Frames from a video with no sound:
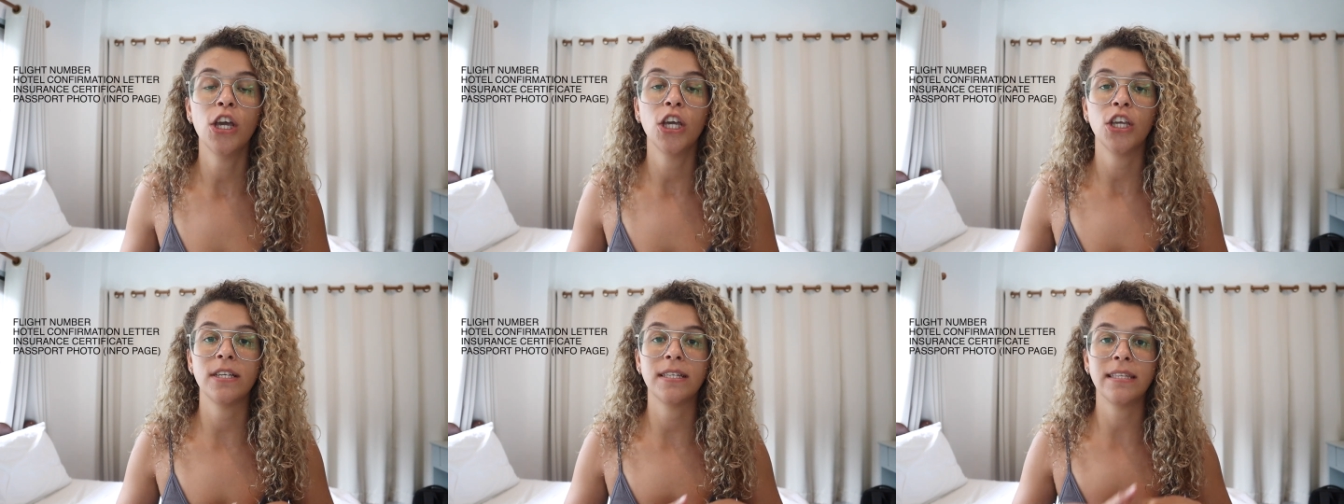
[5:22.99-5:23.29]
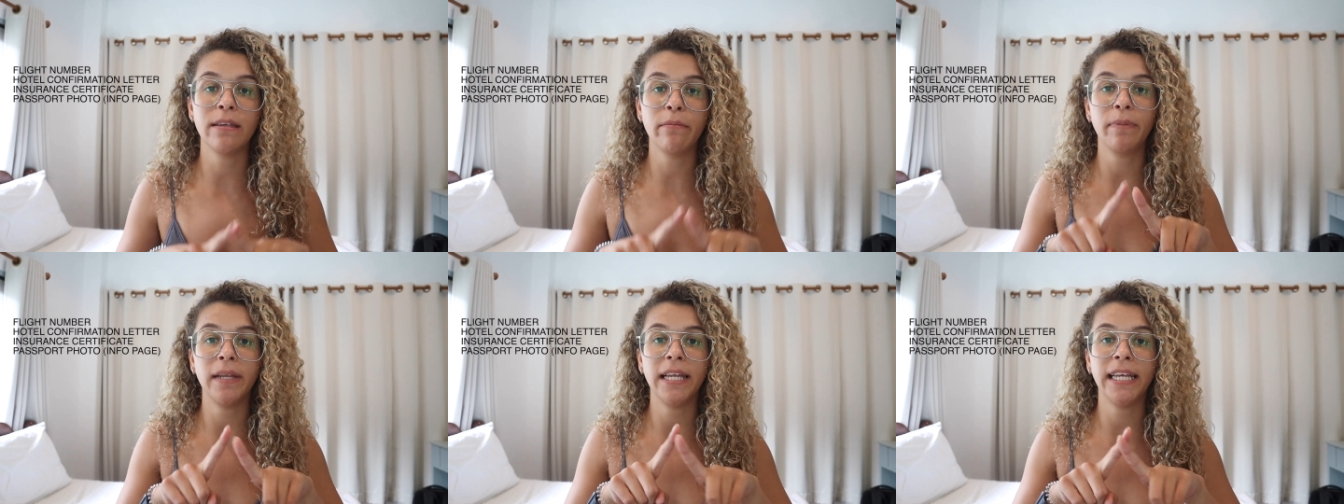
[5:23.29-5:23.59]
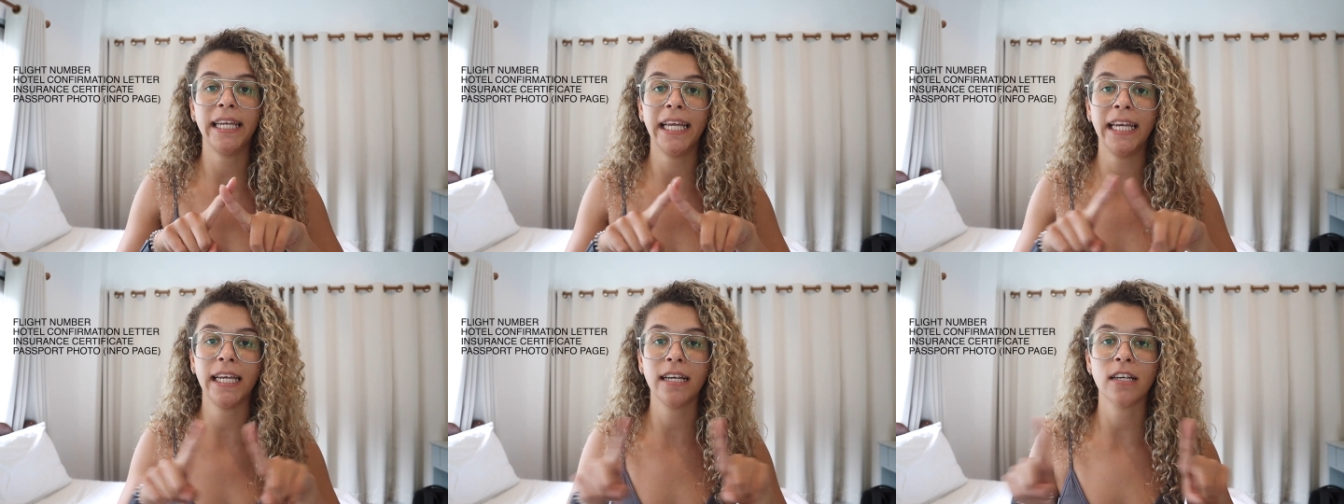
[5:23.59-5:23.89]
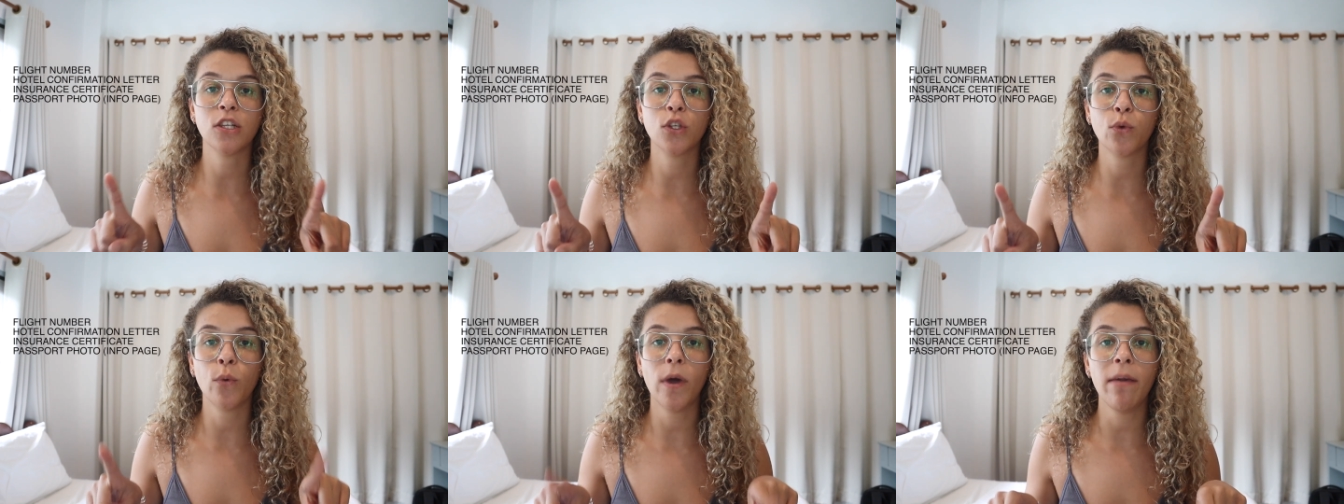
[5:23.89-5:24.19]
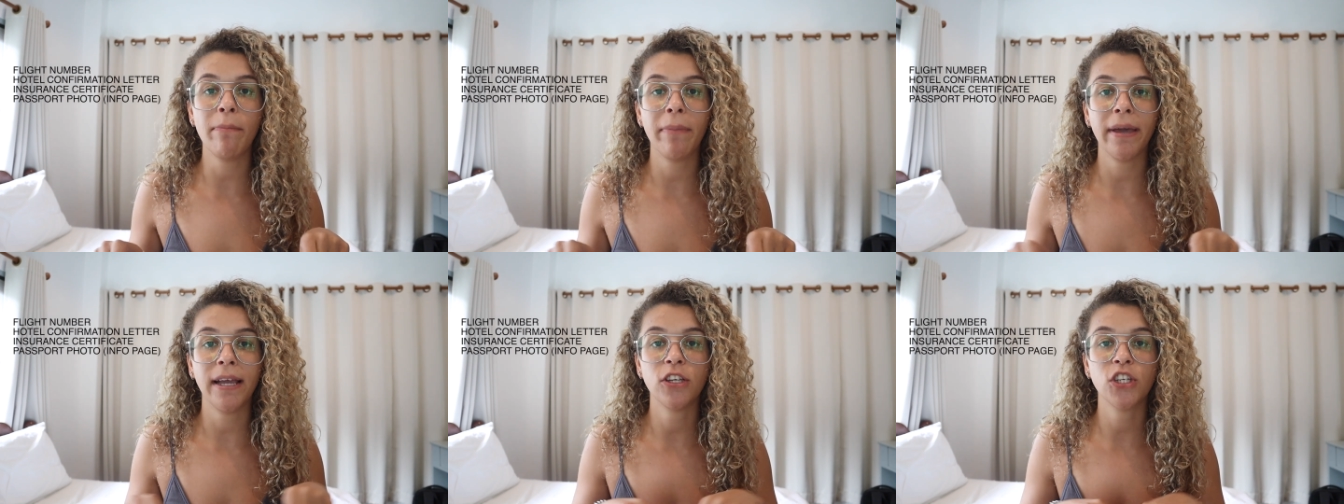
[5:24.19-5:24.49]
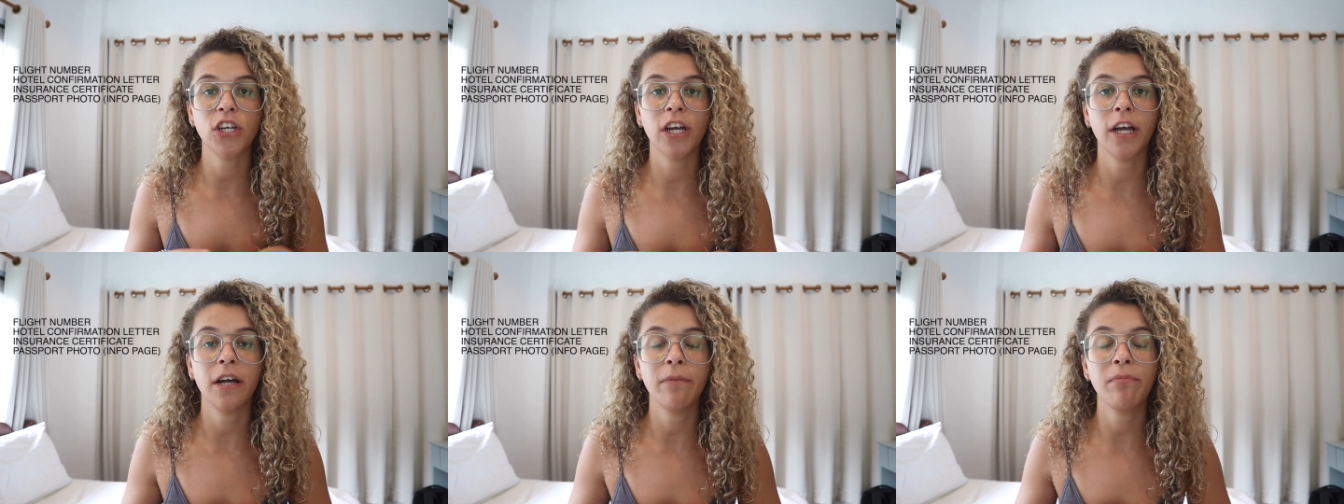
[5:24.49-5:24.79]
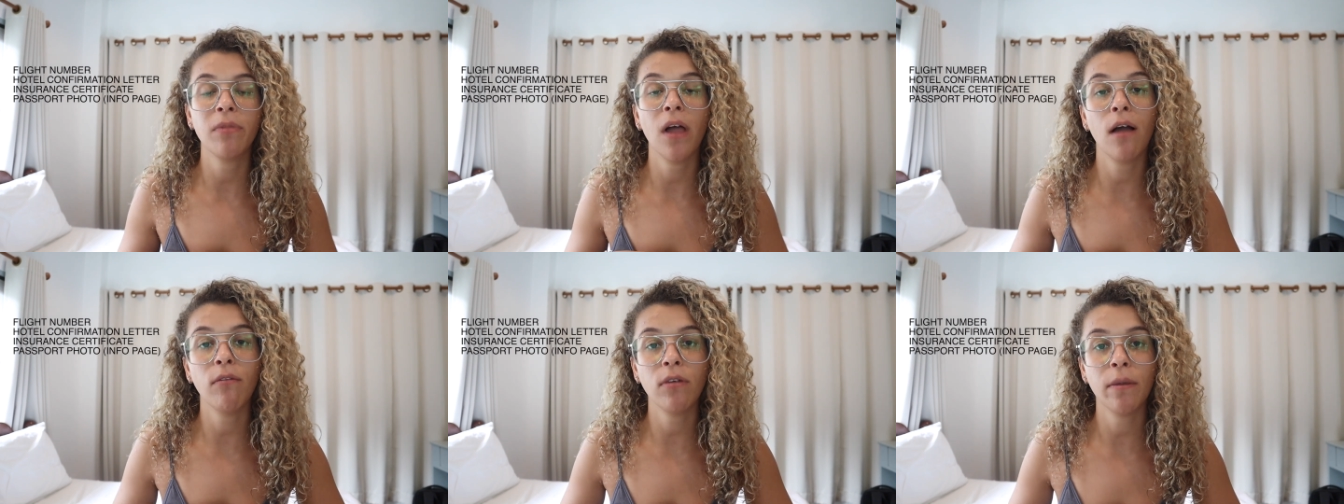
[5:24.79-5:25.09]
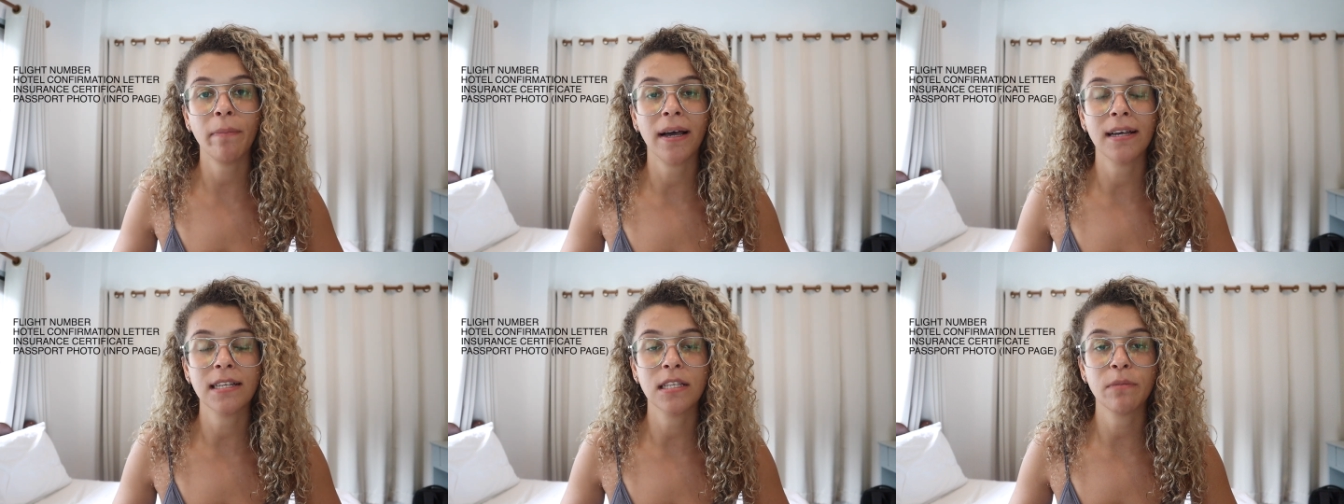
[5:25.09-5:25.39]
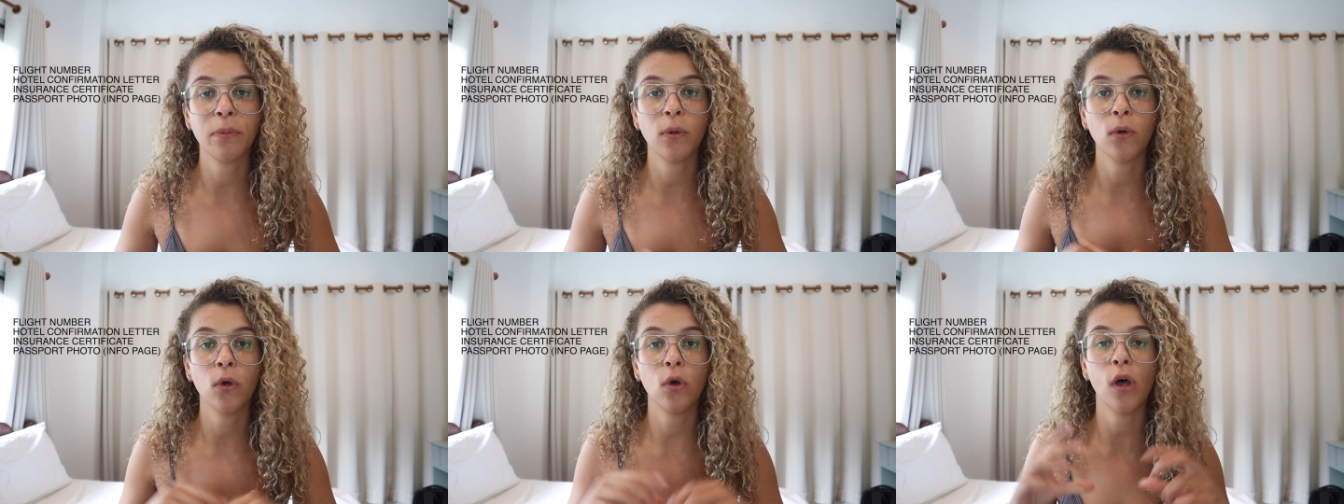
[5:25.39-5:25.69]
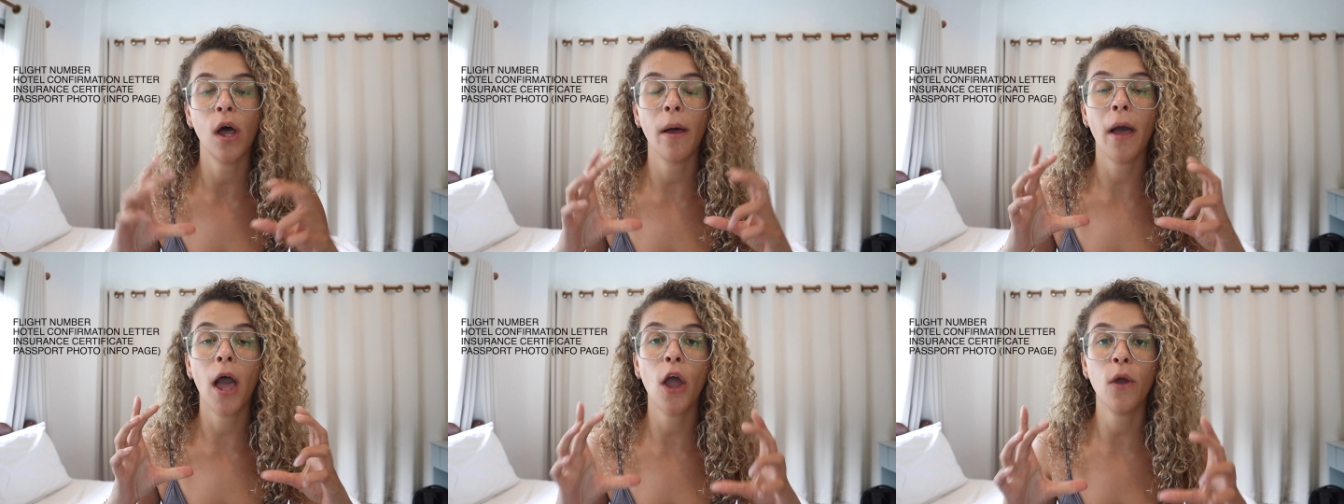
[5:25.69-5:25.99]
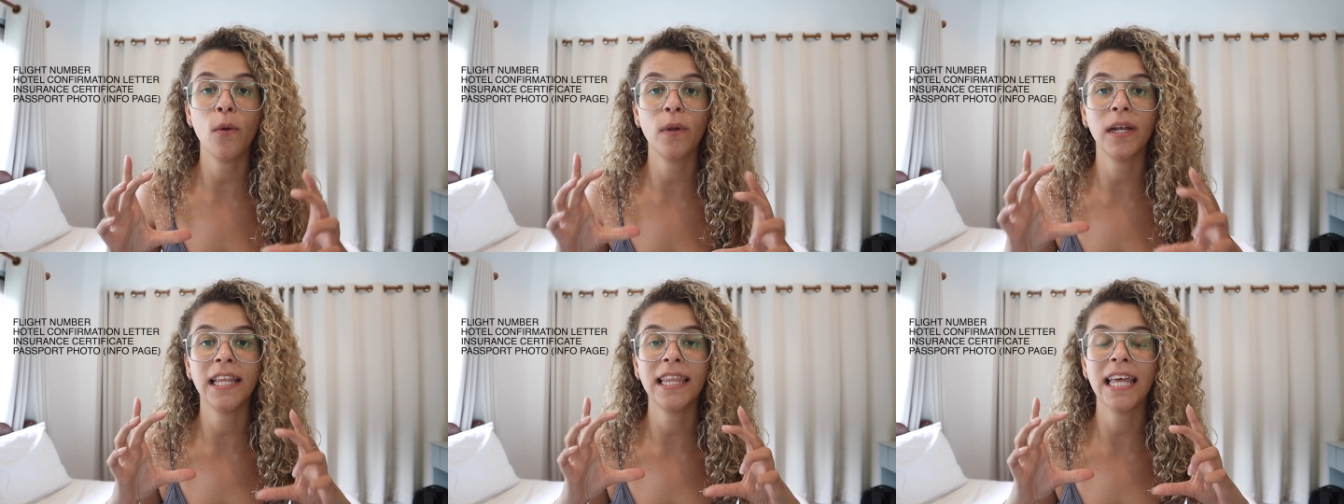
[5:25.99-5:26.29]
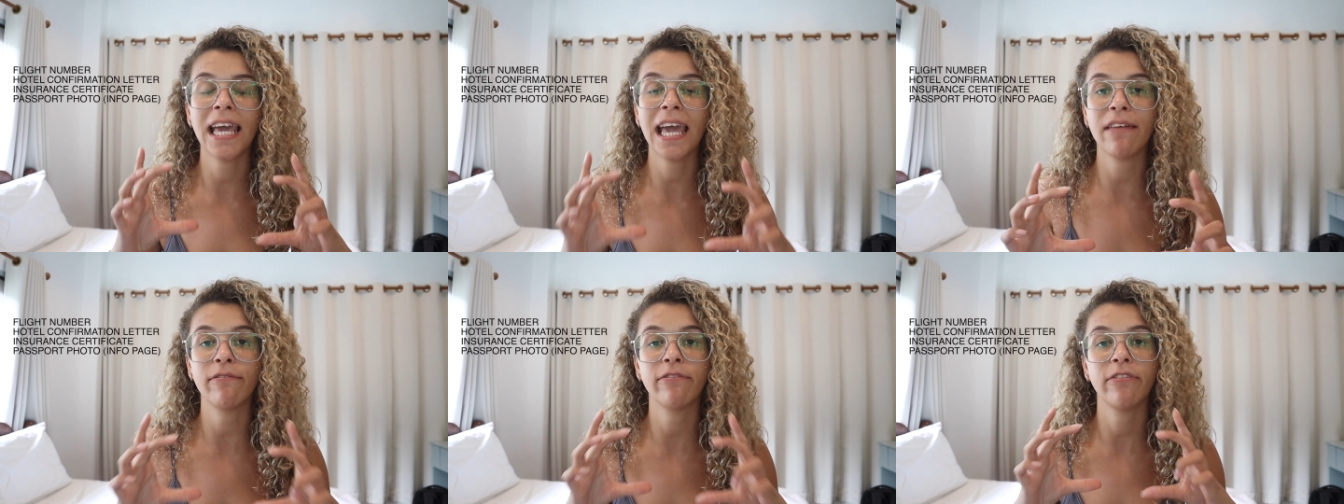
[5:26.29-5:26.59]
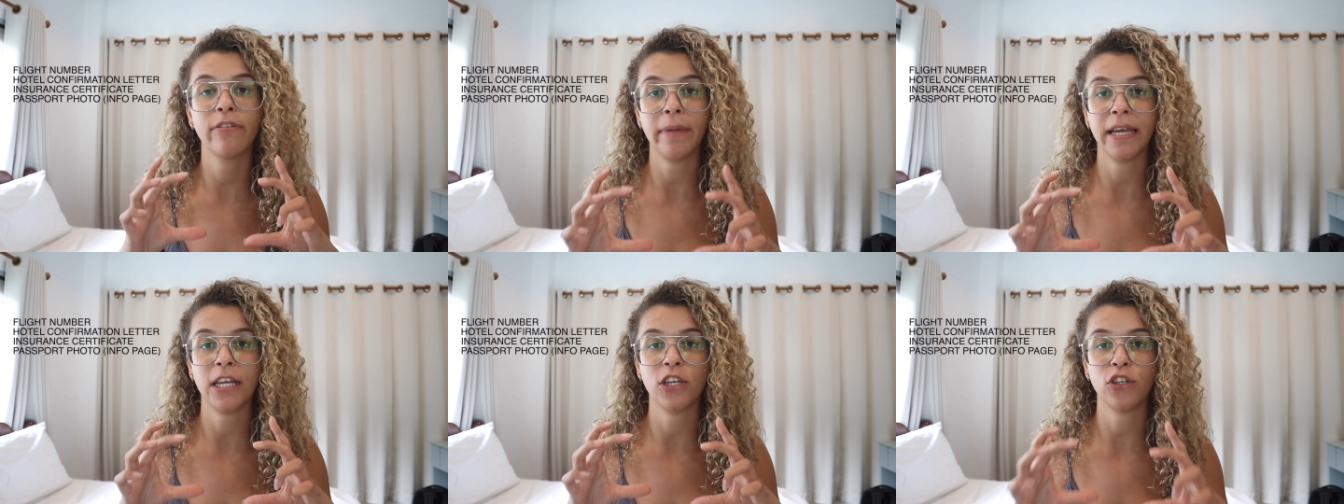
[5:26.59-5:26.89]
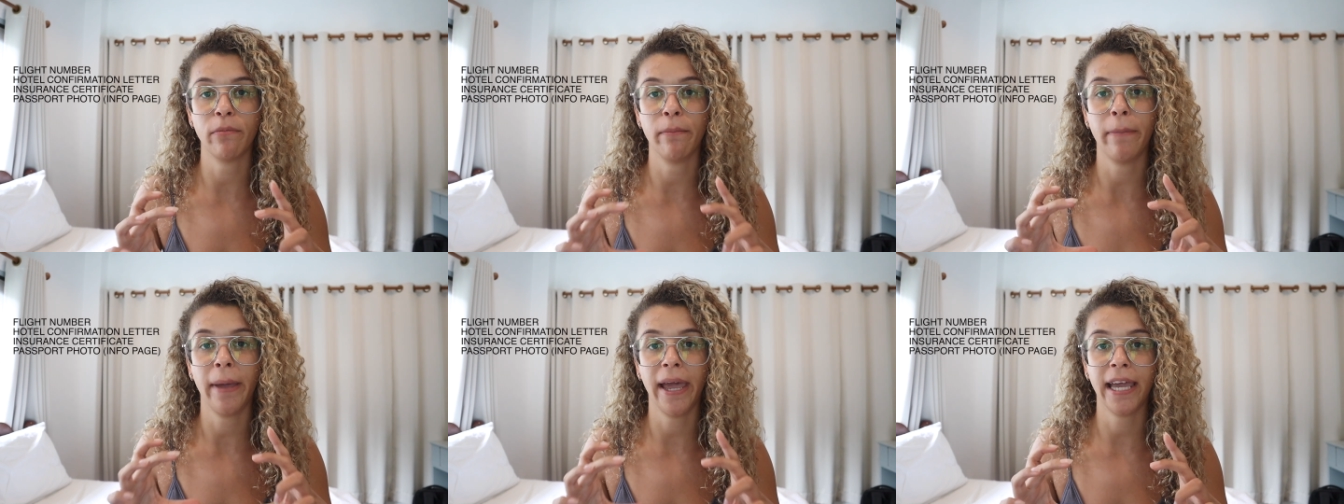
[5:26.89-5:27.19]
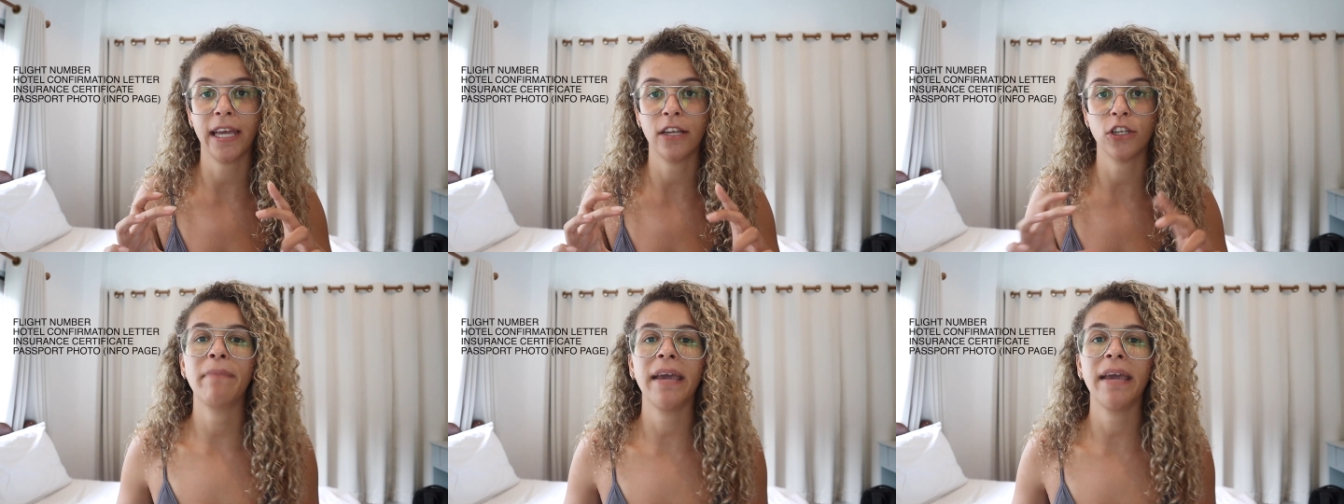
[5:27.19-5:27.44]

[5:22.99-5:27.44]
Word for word: You simply need a square picture of your passport, only the information page.